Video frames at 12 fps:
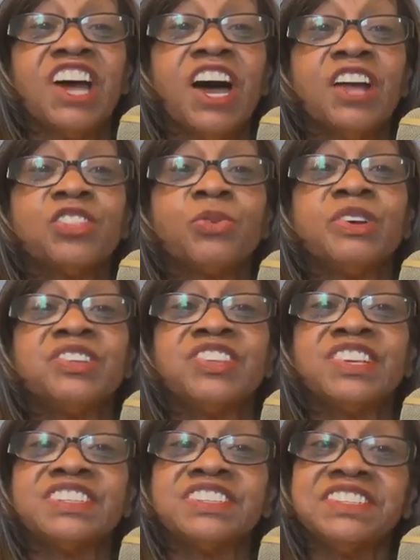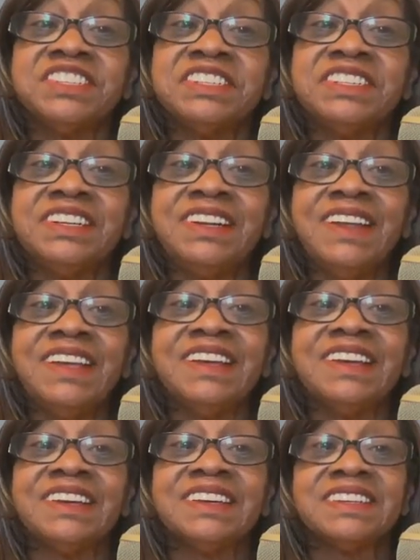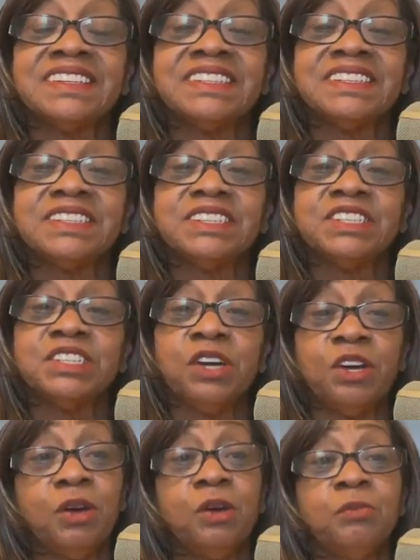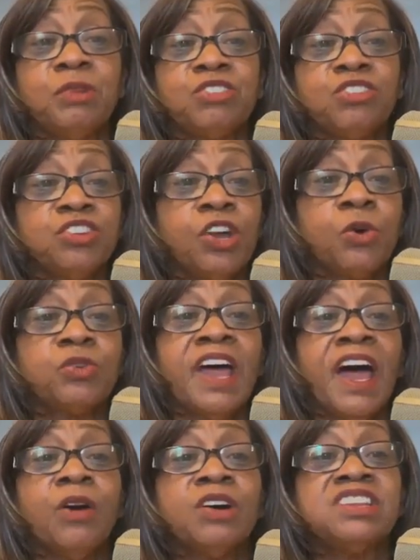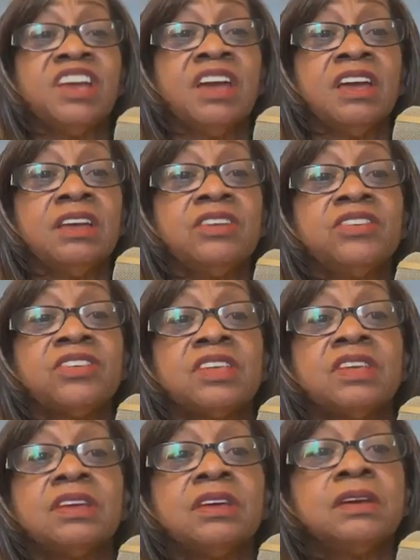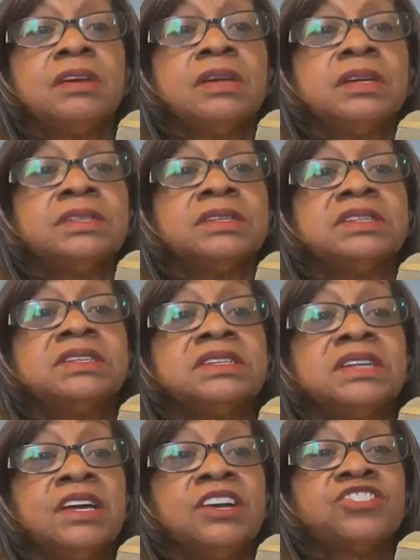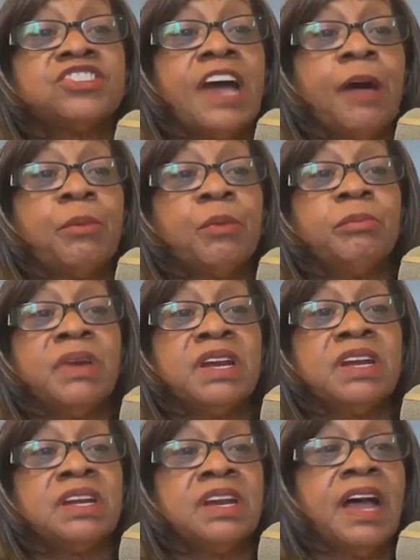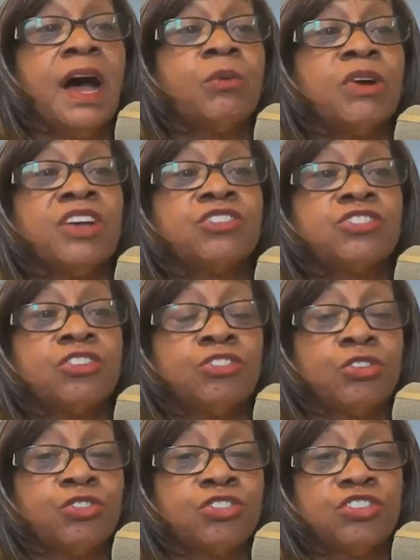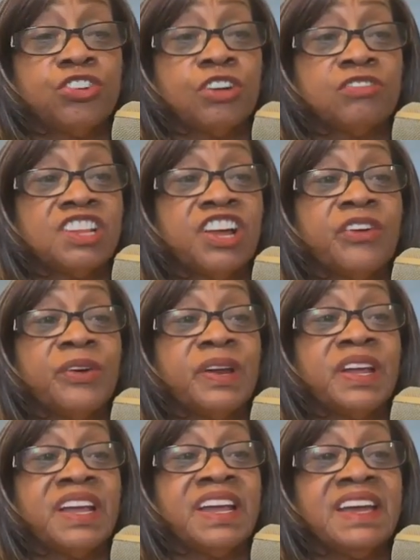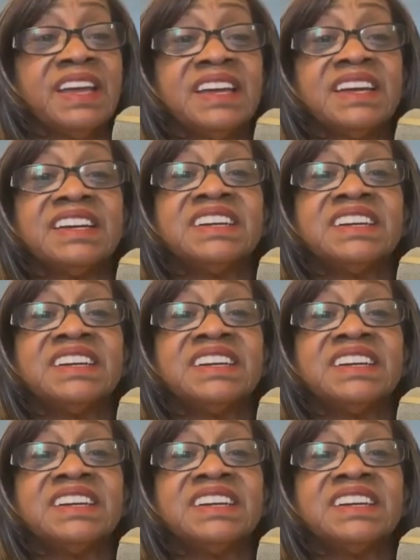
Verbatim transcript: John 3.16. But you know, nowadays, it is not permitted in our institution of learning.